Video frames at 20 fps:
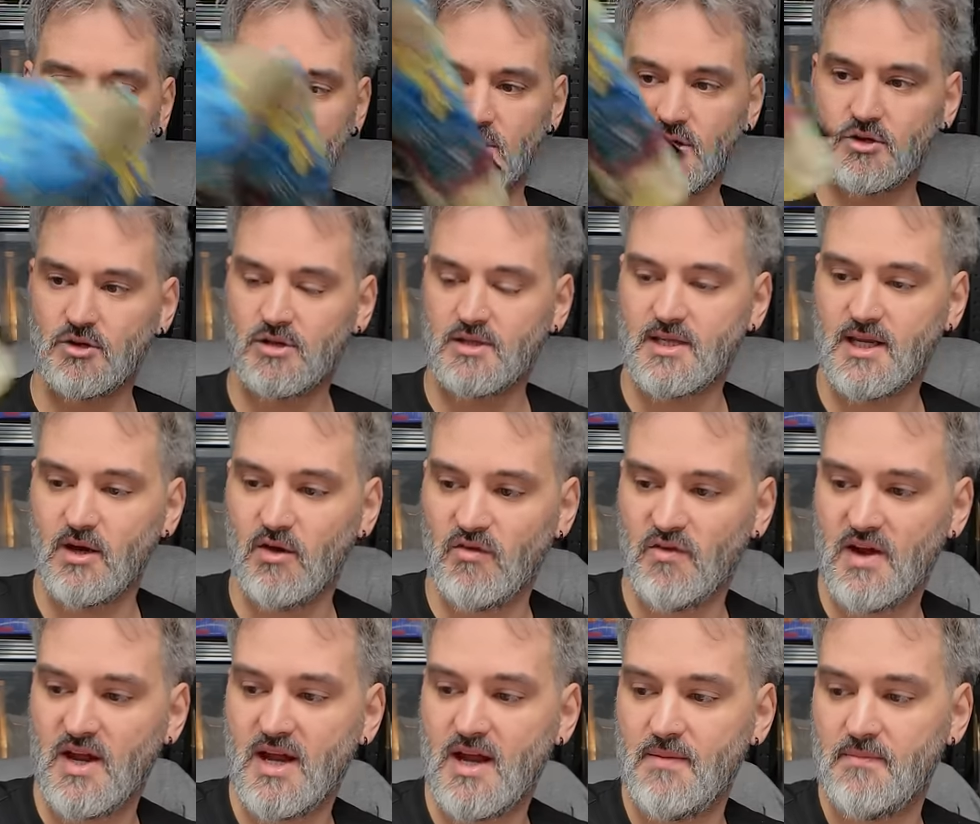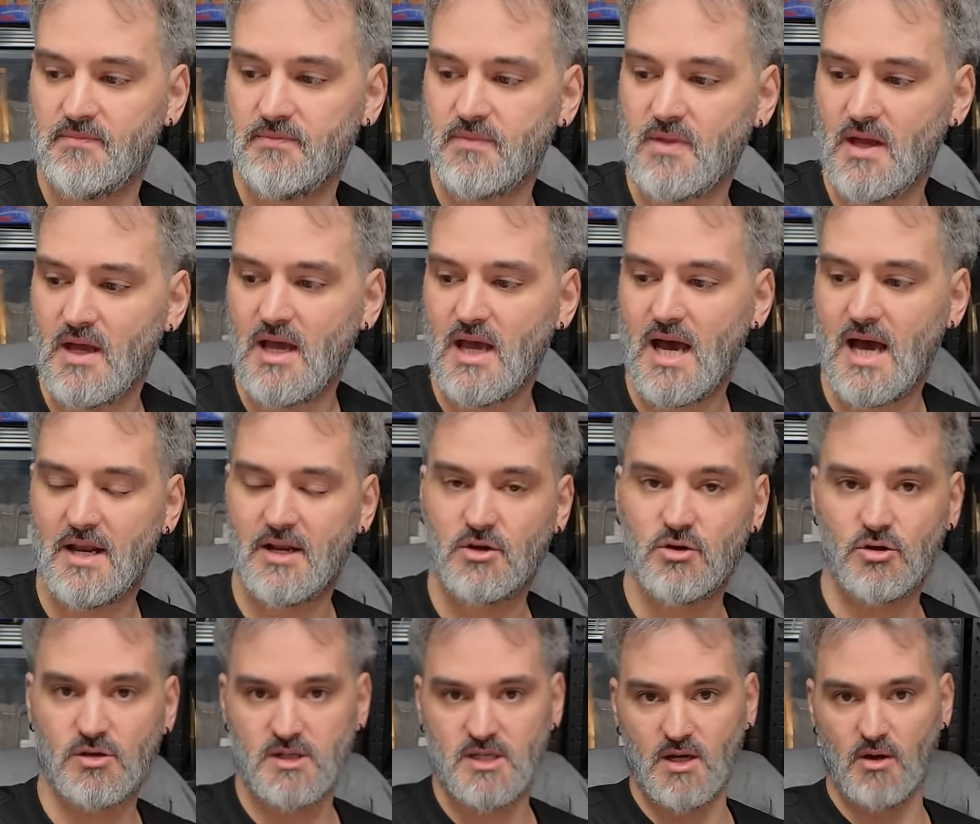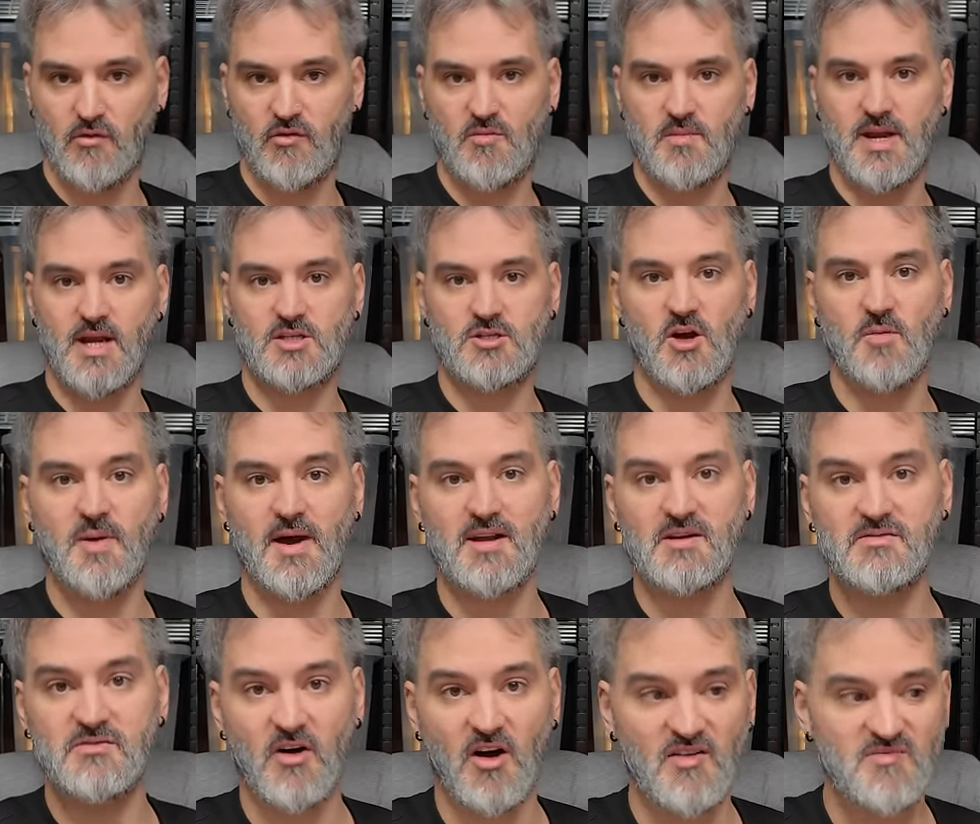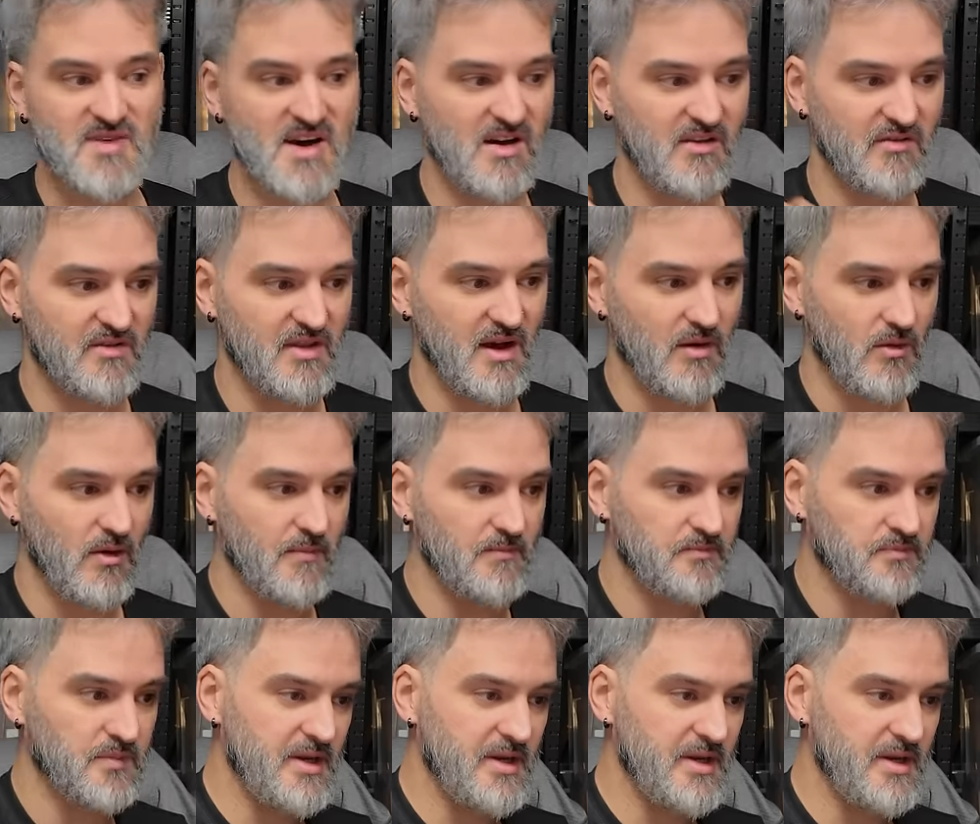Done a good deal for him and a good deal for me because I paid £5 for that one.